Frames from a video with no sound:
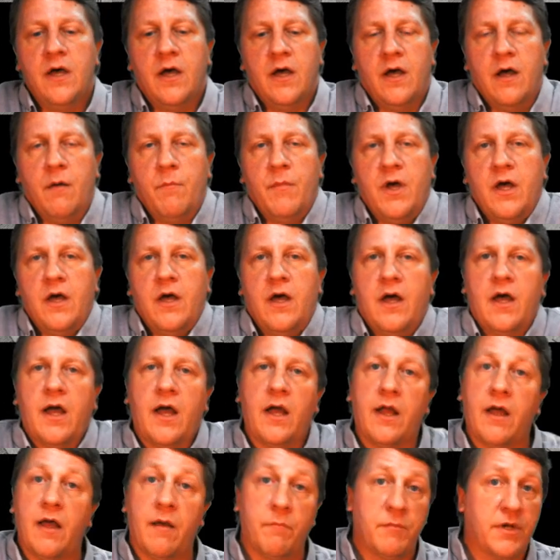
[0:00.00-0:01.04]

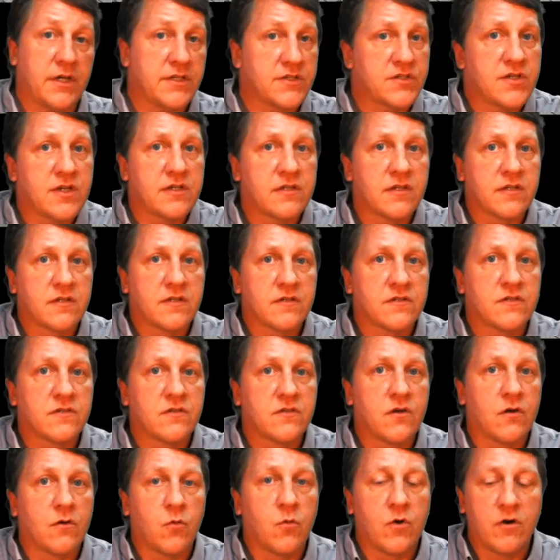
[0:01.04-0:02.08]
I'm not saying that this
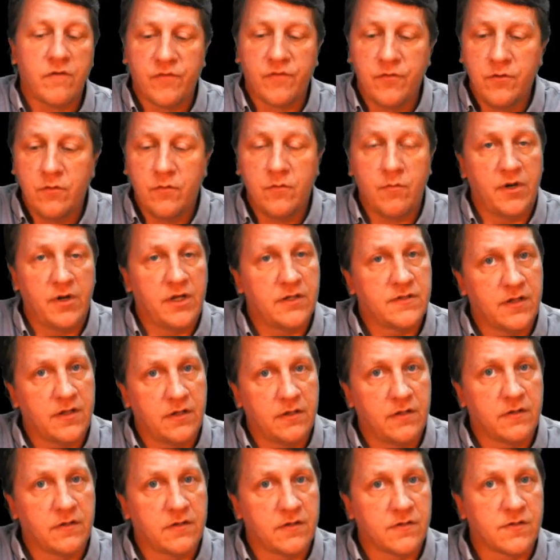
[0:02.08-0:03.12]
is going to work for you. I'm not
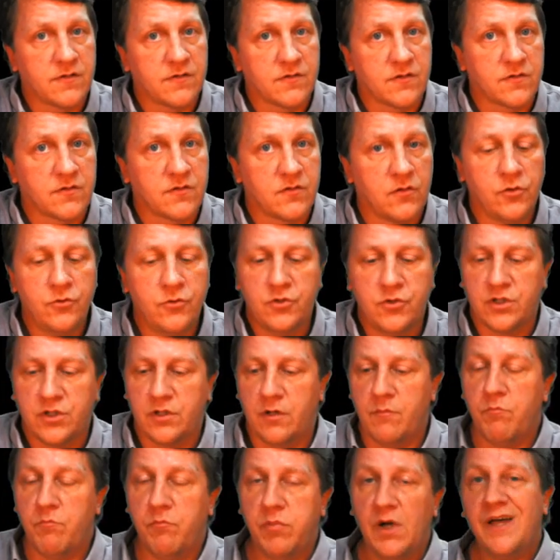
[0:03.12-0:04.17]
saying that this is a
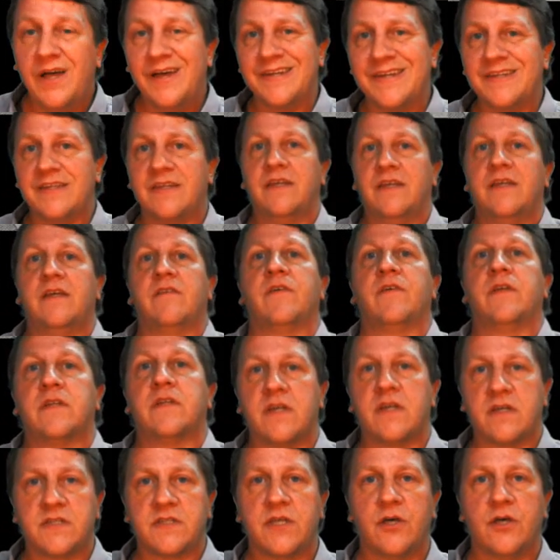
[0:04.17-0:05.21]
solution, but if it
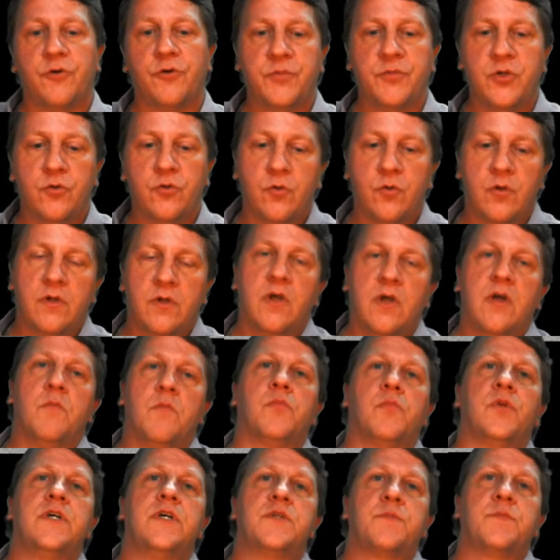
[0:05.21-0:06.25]
does help you,
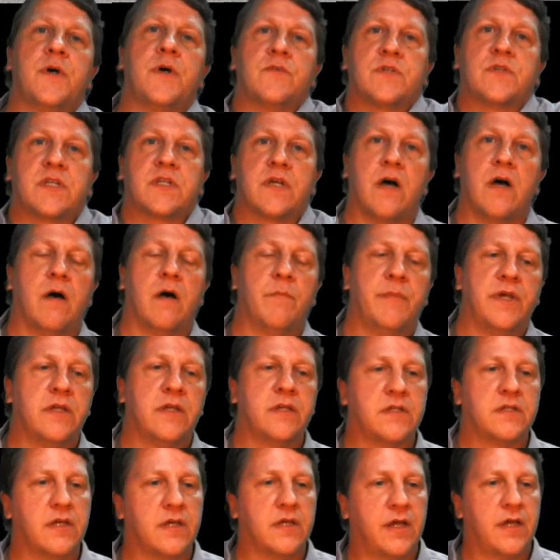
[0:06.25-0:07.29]
please post a
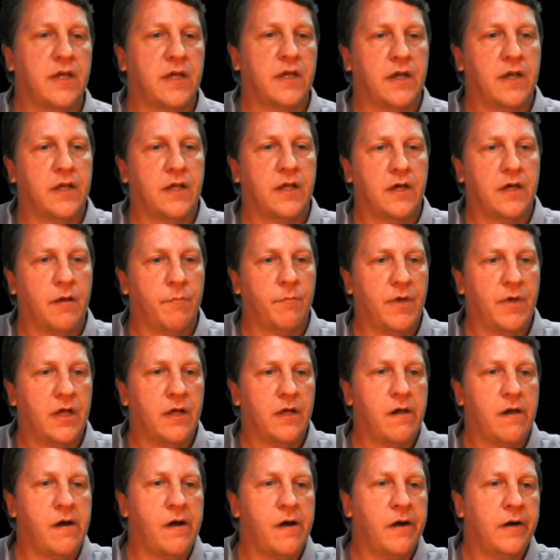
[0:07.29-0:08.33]
comment and
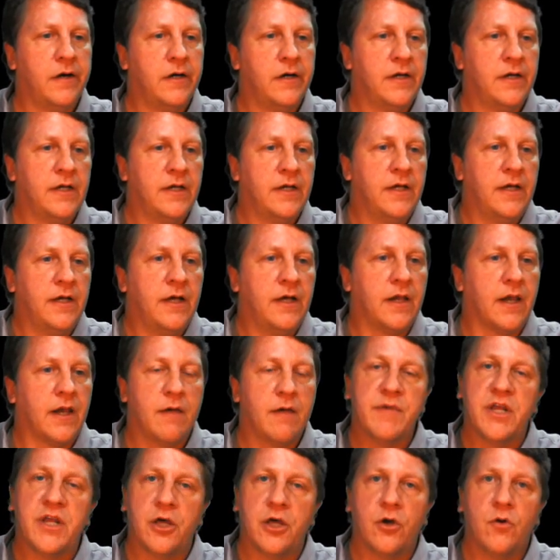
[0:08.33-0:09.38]

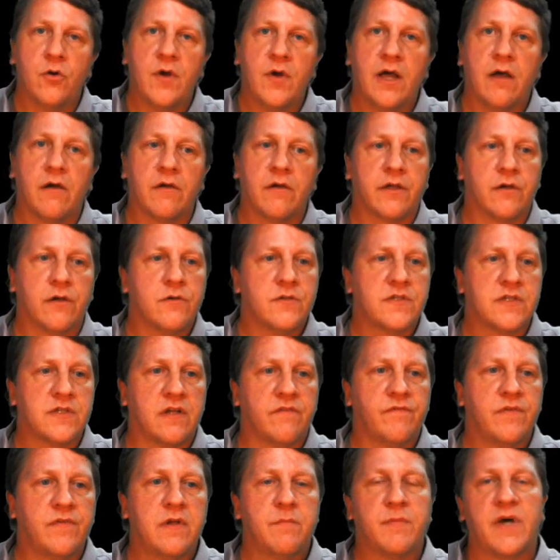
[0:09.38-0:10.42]
let me know how it goes.
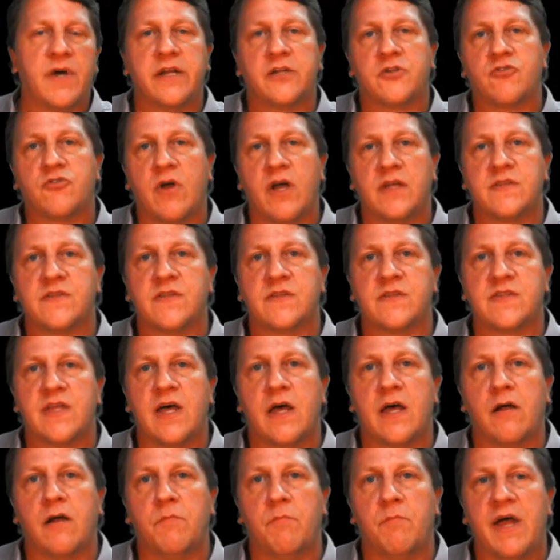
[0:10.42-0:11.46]
And if anybody tries this
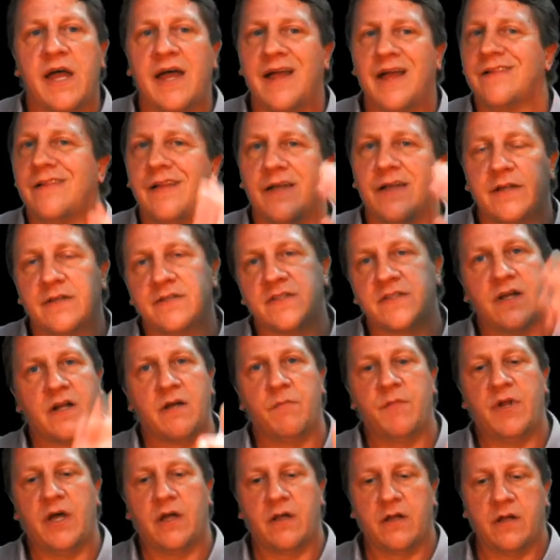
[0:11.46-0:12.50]
out on Mac, like I said,
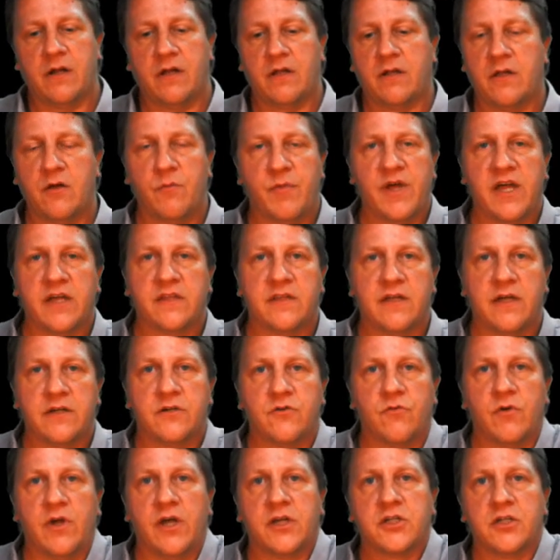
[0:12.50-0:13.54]
I'm not going to go back
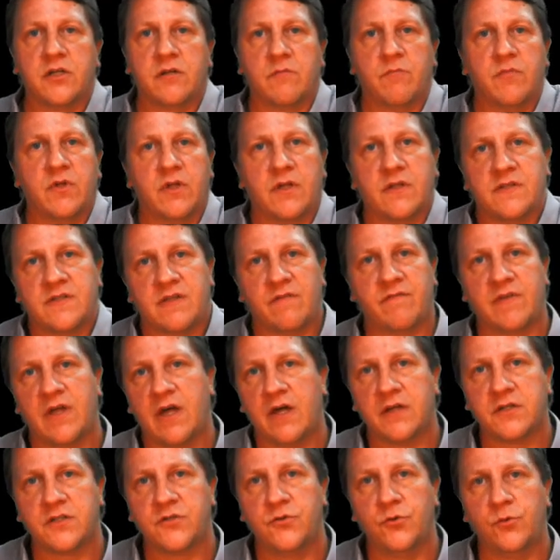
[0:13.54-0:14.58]
that direction because I've
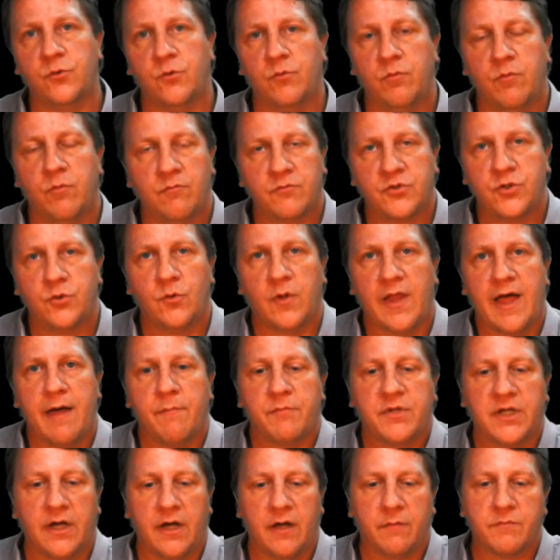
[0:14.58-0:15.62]
got two
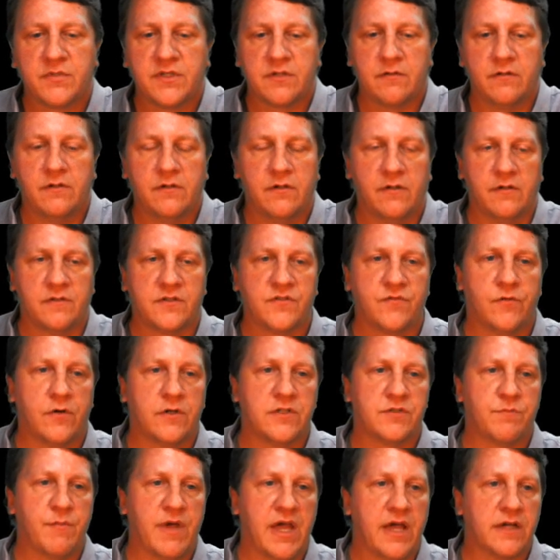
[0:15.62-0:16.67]
laptops as
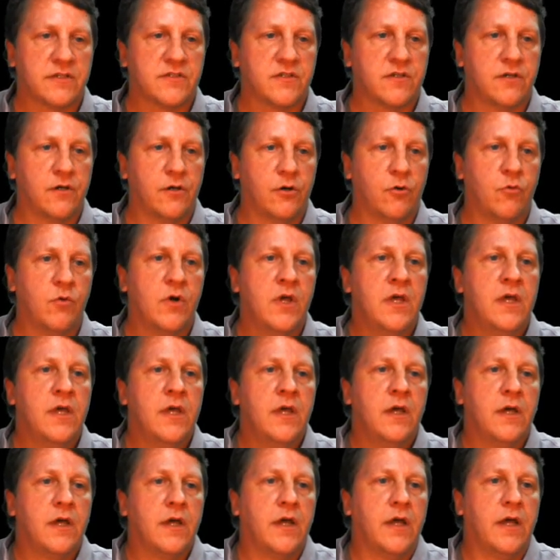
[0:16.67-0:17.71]
far as Macs go,
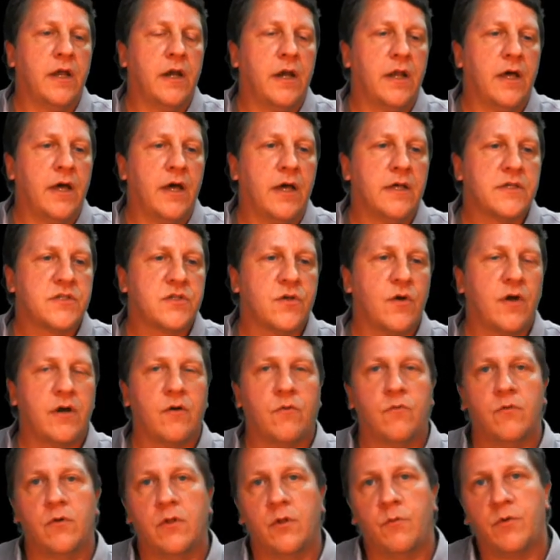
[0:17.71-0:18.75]
and so I
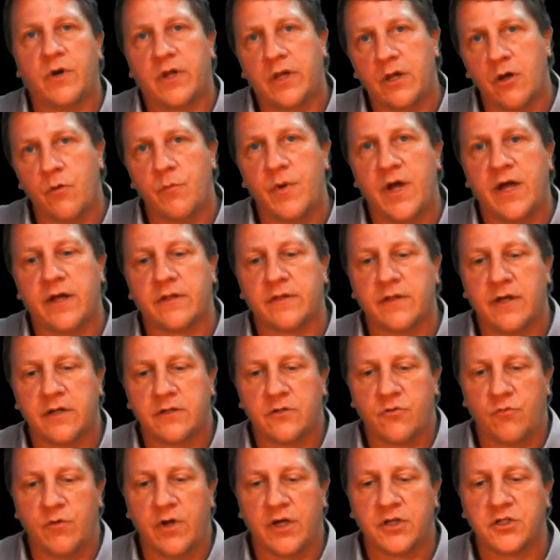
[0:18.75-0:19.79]
don't really want to go back
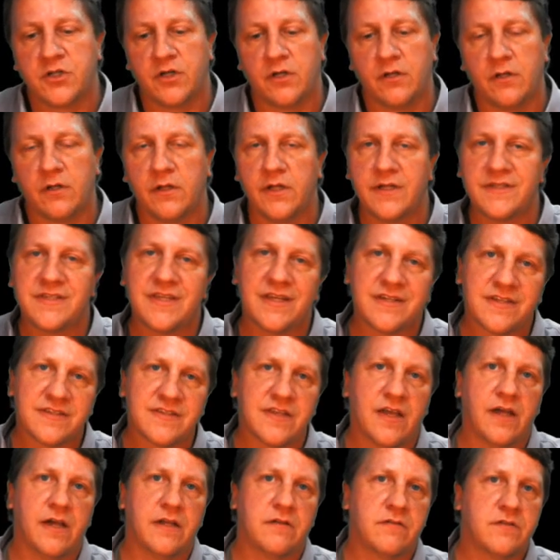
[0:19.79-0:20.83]
that direction unless I
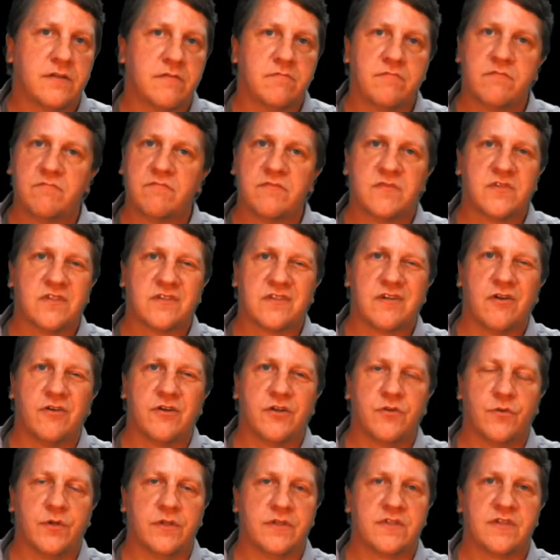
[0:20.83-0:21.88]
decide to
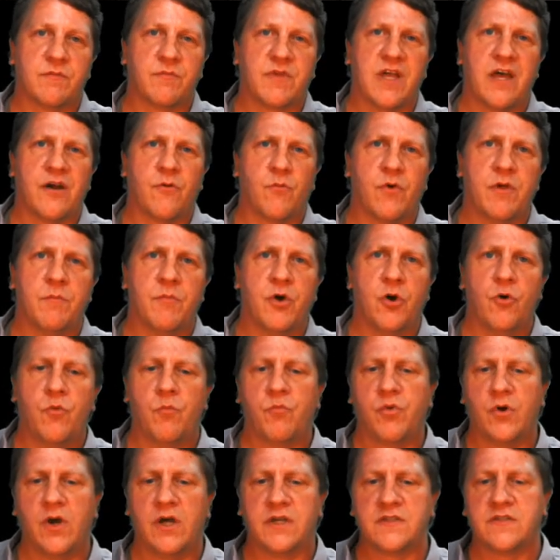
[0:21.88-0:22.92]
start doing some kind of
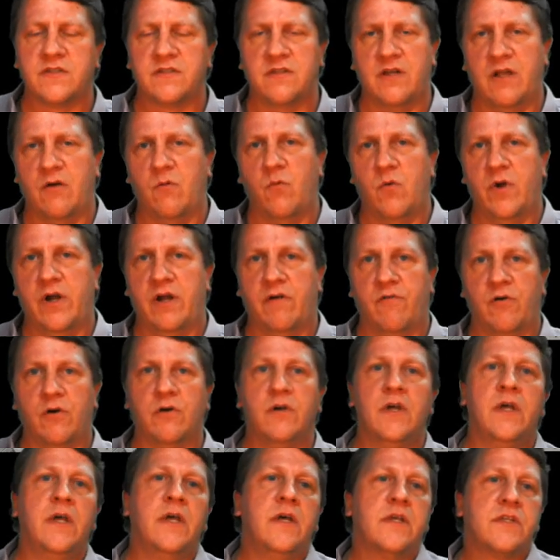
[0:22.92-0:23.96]
remote you know,
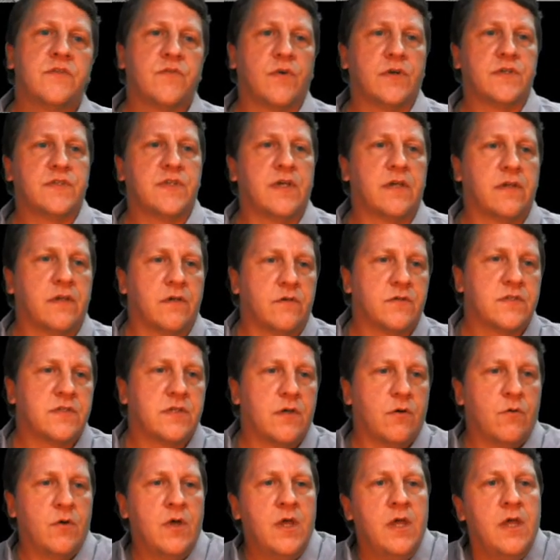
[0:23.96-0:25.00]
whatever, as far as that goes.
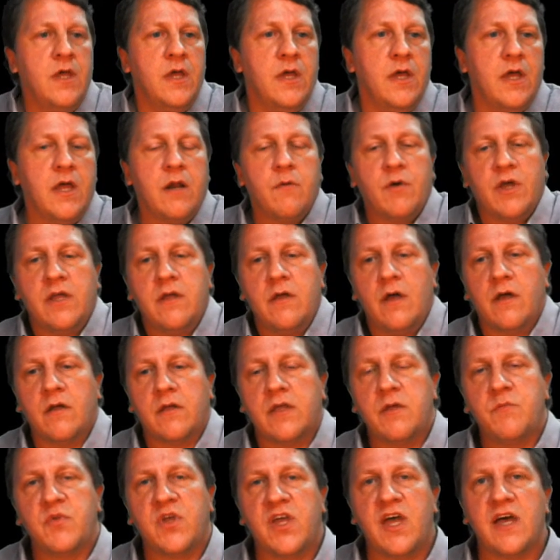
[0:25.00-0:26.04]
So anyway,
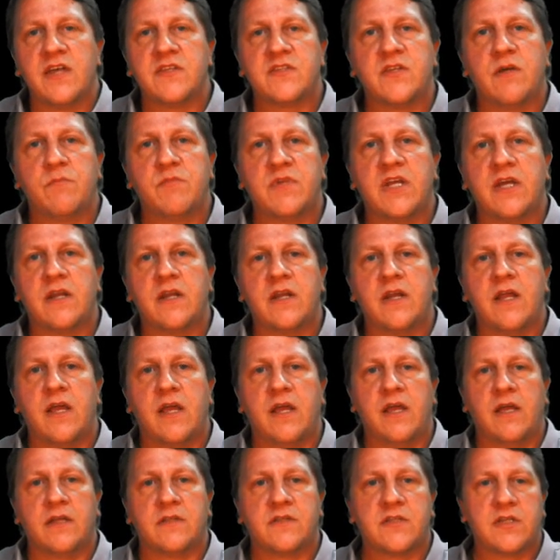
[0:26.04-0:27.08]
I'll keep you guys updated
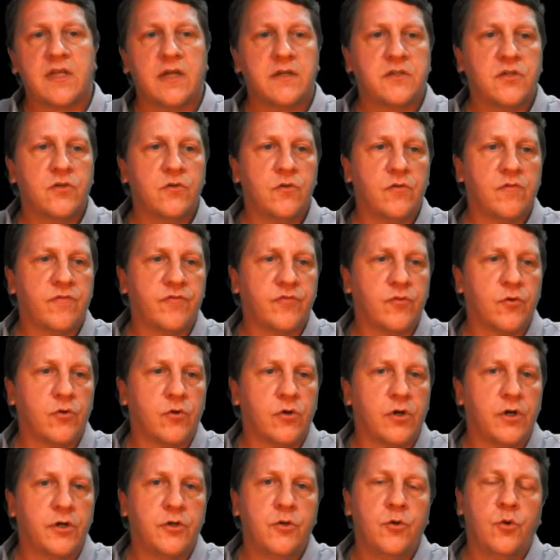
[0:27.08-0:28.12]
and stay tuned
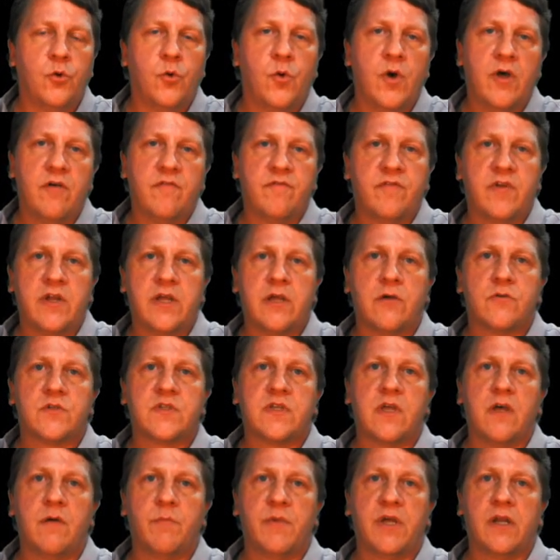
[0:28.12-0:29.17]
for new
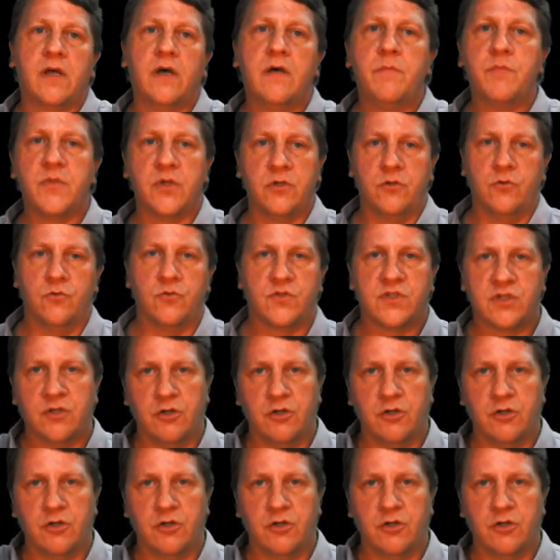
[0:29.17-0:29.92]
videos coming up using